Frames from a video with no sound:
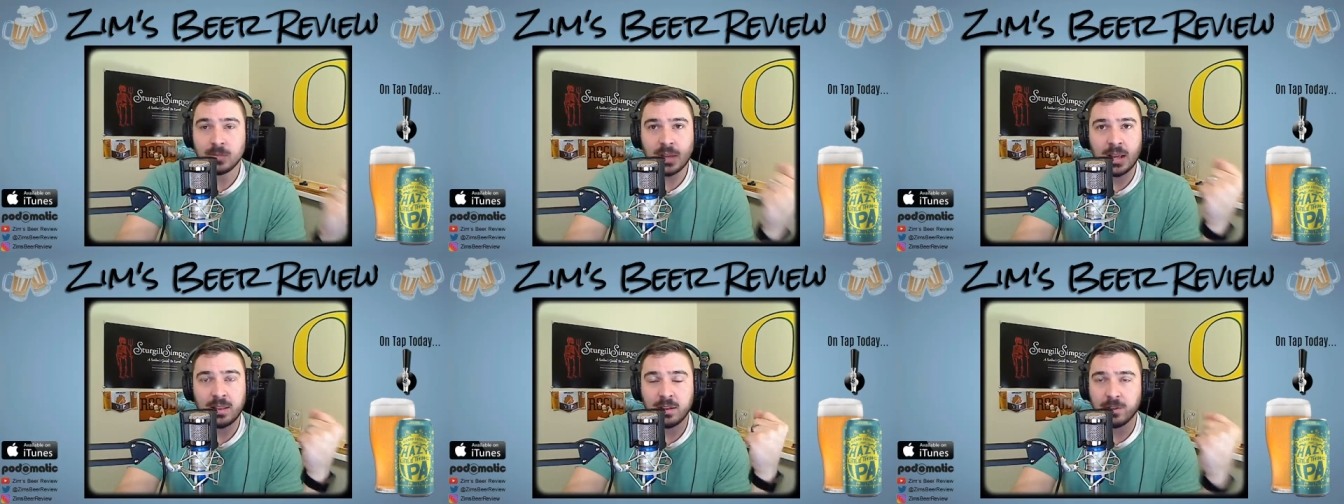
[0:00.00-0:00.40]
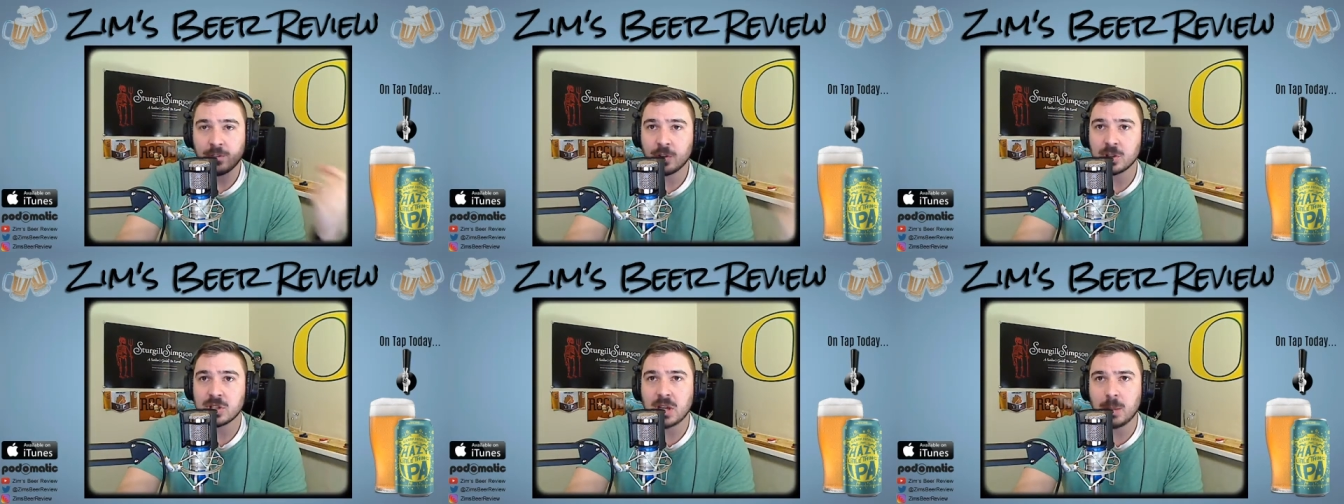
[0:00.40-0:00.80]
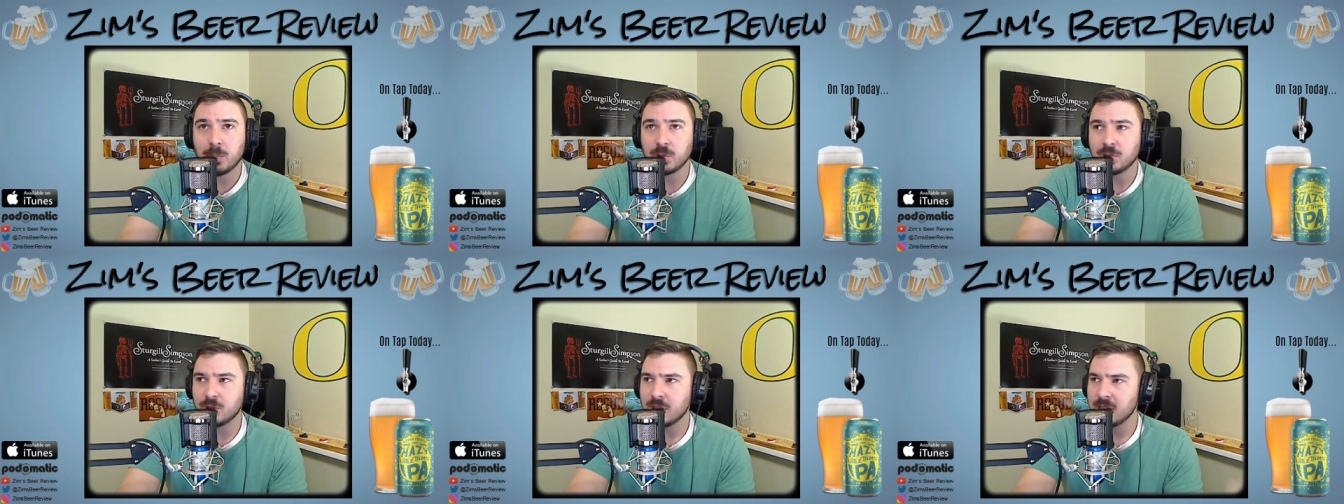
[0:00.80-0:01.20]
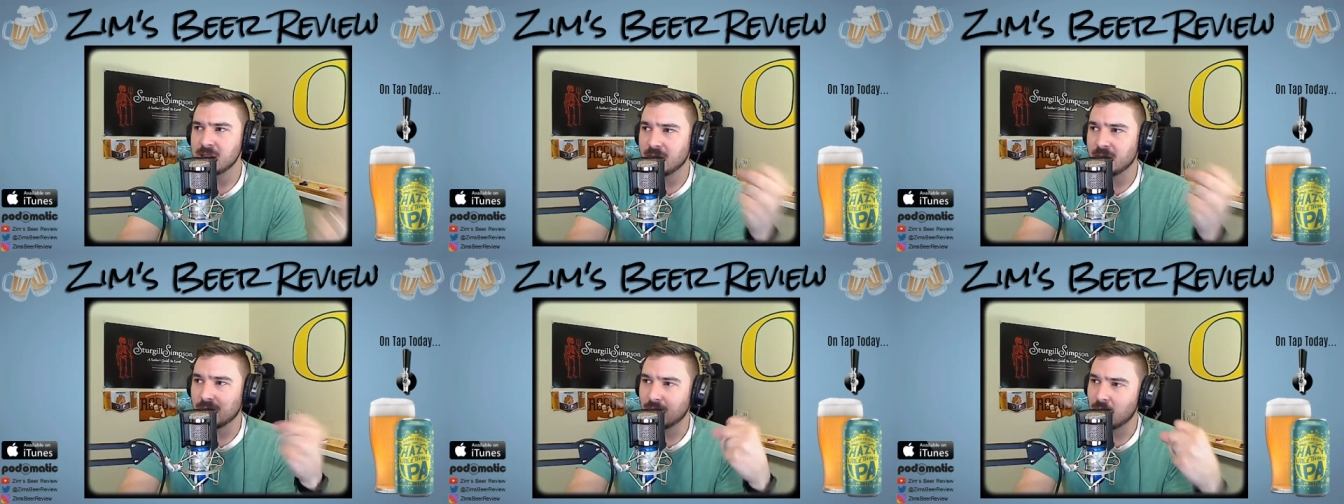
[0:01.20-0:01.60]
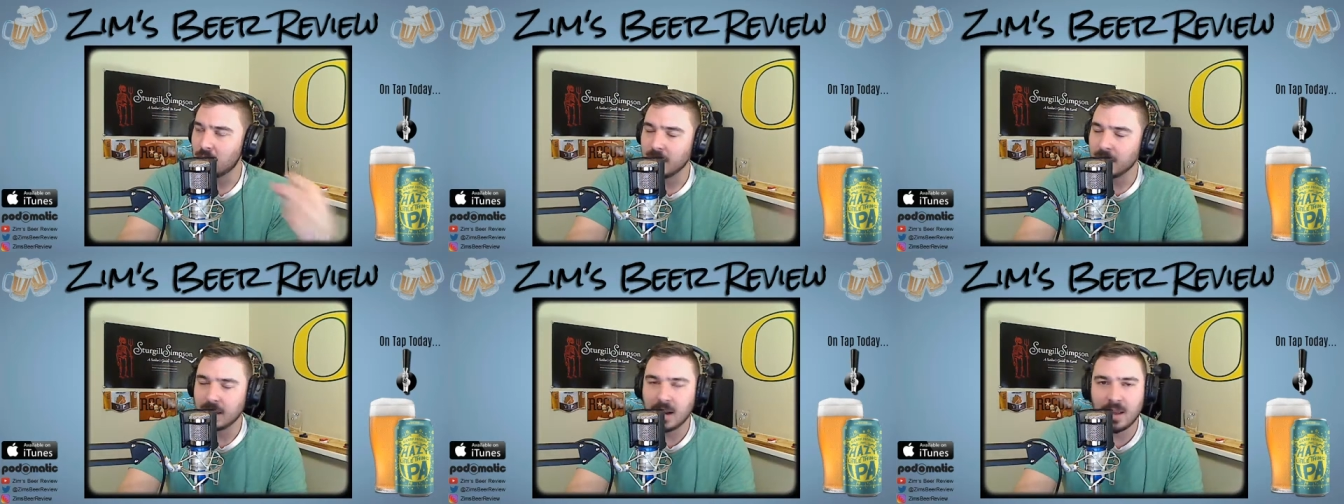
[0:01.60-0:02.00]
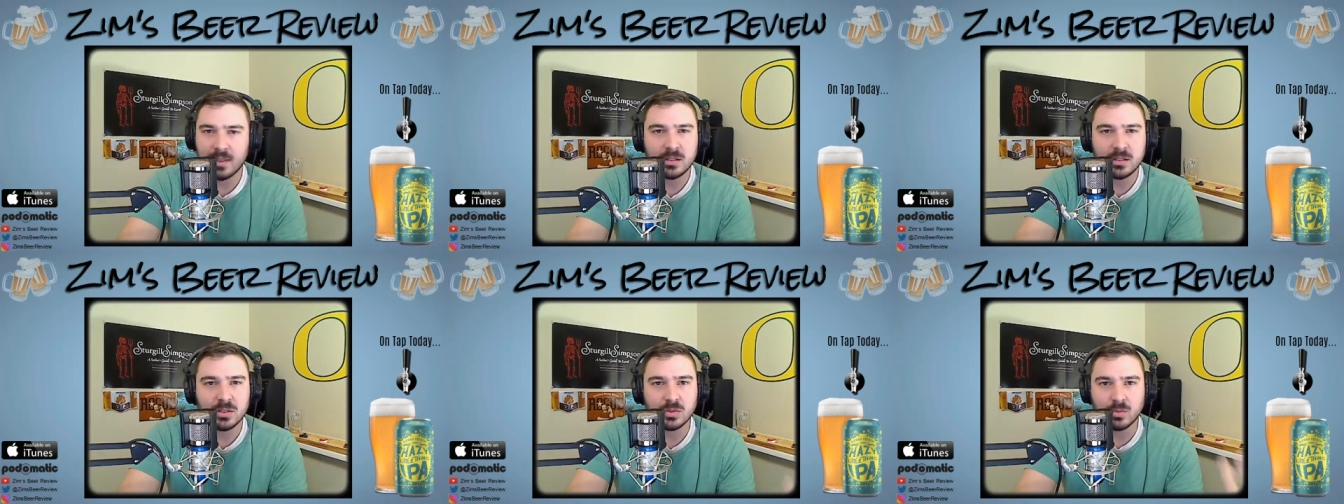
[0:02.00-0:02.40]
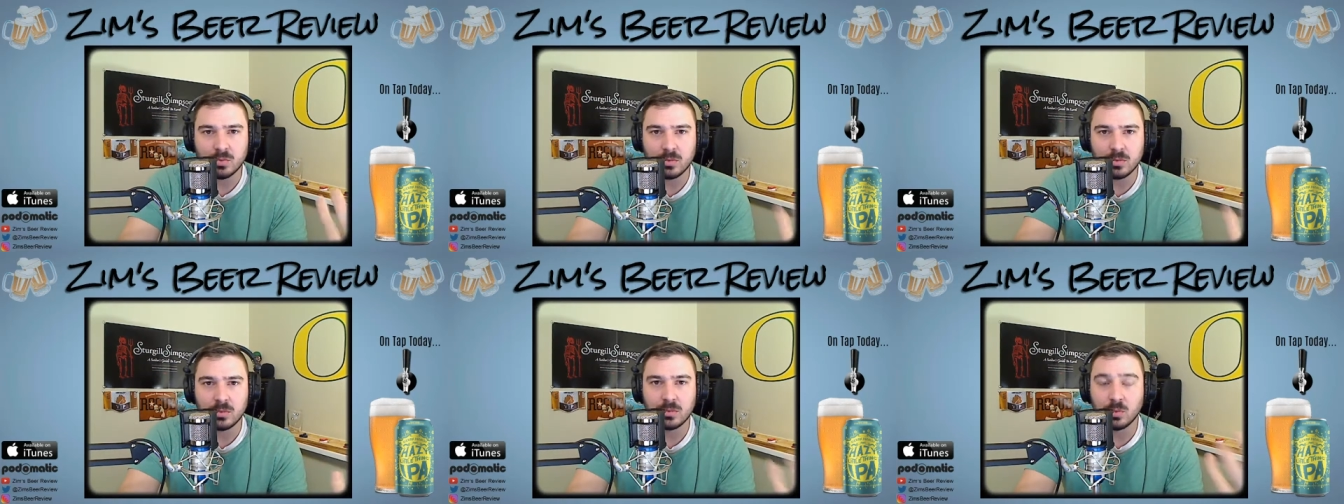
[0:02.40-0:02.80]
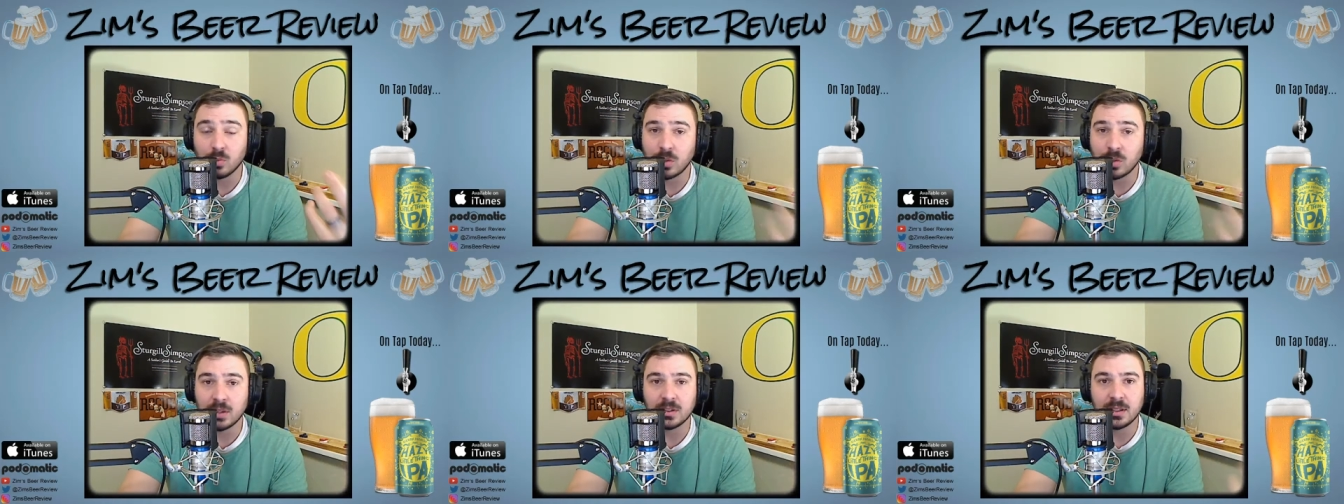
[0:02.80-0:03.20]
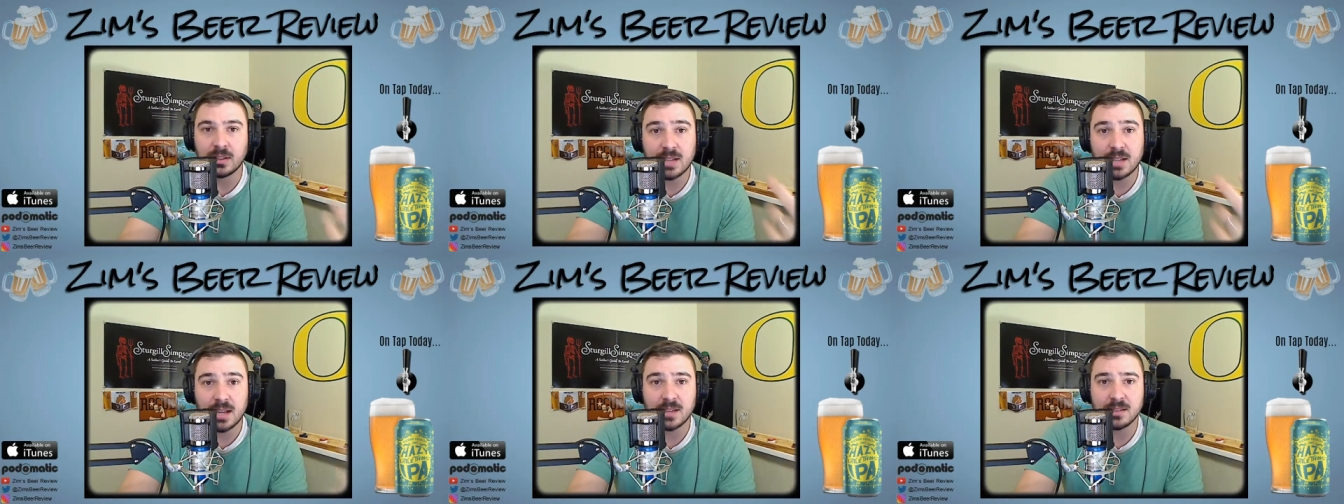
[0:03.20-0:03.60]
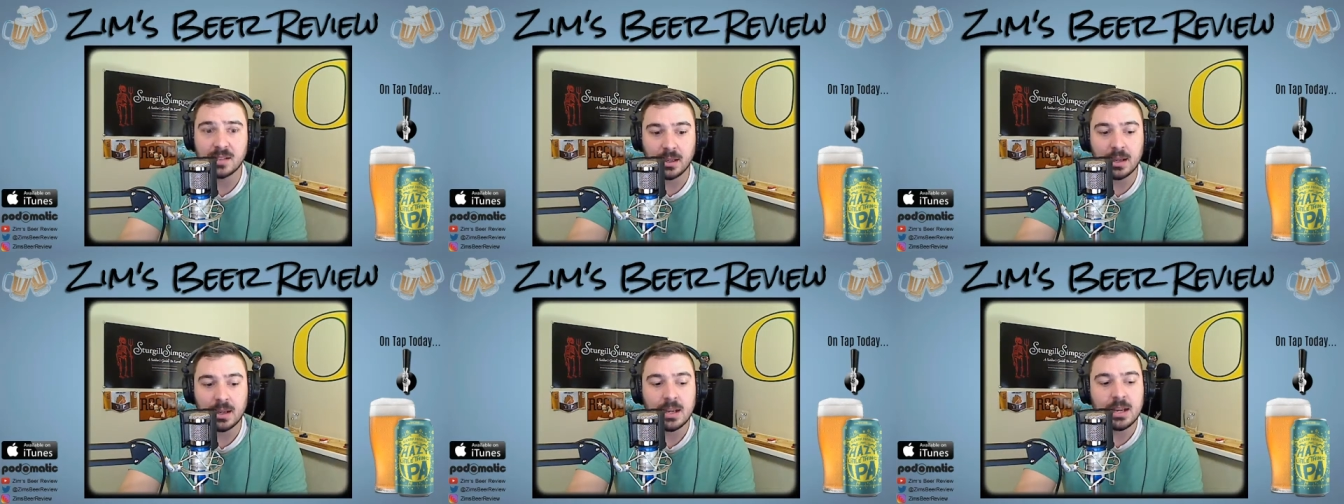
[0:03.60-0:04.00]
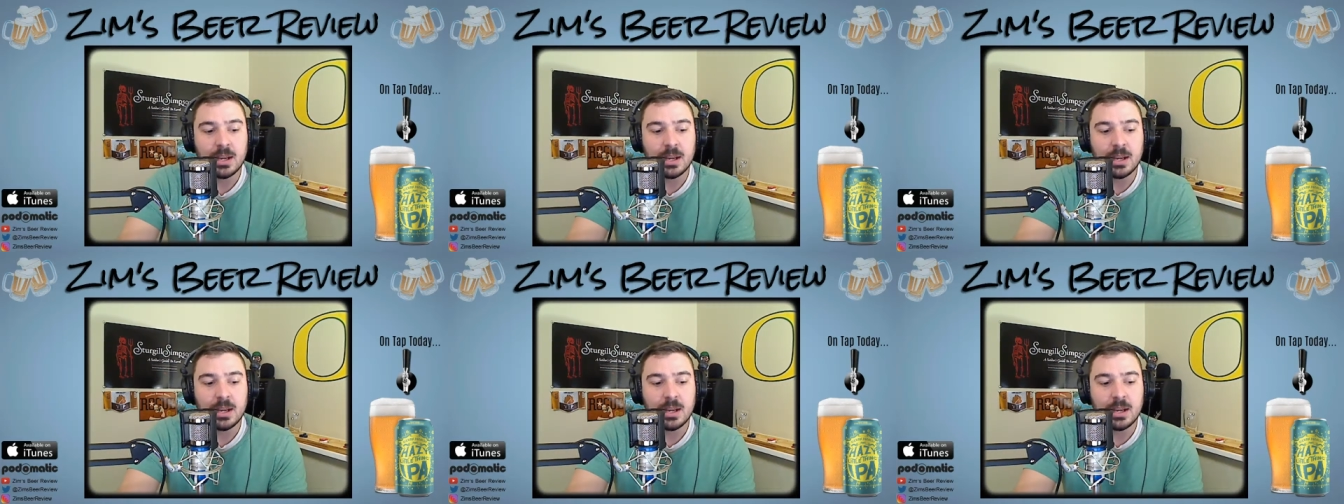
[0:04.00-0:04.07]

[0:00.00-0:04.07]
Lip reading: And the first couple drinks, you're like, oh my God, this is really tasty.